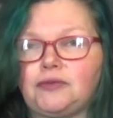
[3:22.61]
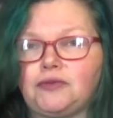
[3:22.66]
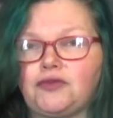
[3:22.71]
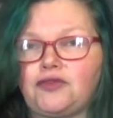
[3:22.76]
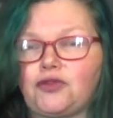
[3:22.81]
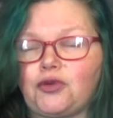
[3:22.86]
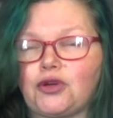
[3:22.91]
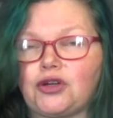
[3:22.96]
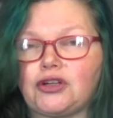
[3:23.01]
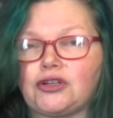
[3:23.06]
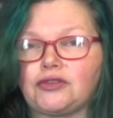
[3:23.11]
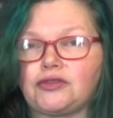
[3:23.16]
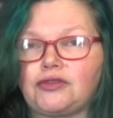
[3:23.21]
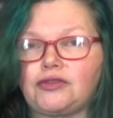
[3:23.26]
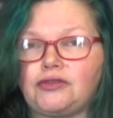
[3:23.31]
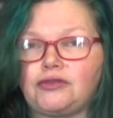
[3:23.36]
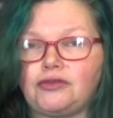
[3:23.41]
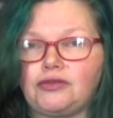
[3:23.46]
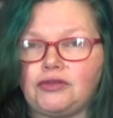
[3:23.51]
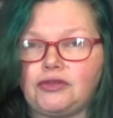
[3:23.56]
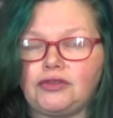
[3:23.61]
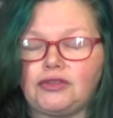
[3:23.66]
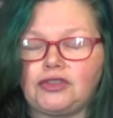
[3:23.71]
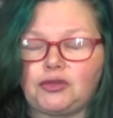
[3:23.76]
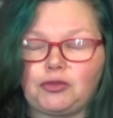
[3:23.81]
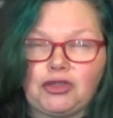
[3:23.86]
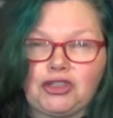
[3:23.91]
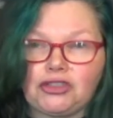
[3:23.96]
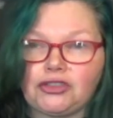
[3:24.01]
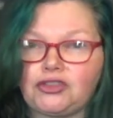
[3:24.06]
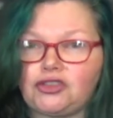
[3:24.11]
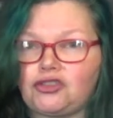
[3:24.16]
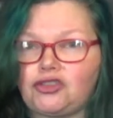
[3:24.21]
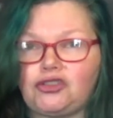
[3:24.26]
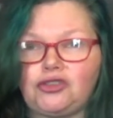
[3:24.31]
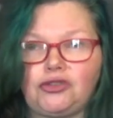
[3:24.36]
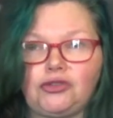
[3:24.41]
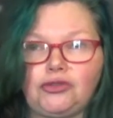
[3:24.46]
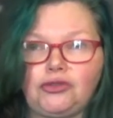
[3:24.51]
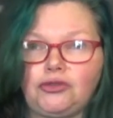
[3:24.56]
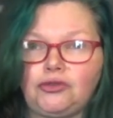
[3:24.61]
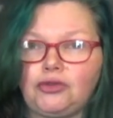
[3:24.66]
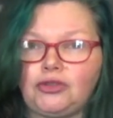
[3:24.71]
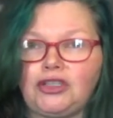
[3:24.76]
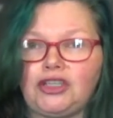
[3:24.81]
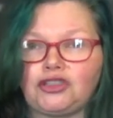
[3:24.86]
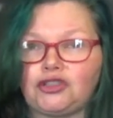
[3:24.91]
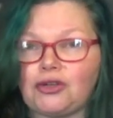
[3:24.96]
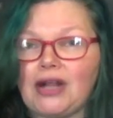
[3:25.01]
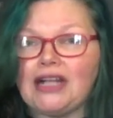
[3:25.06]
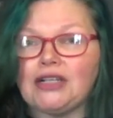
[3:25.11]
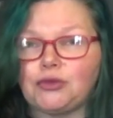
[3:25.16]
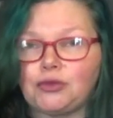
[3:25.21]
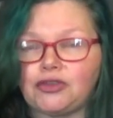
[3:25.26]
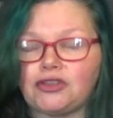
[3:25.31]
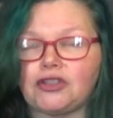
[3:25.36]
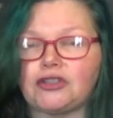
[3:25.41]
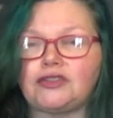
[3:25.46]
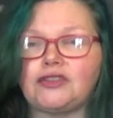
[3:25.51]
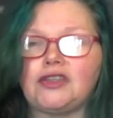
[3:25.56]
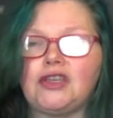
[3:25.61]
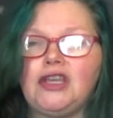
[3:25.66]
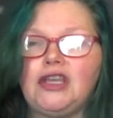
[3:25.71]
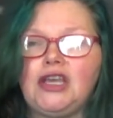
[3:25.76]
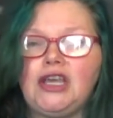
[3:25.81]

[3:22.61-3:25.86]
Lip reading: for spirits to interact with us,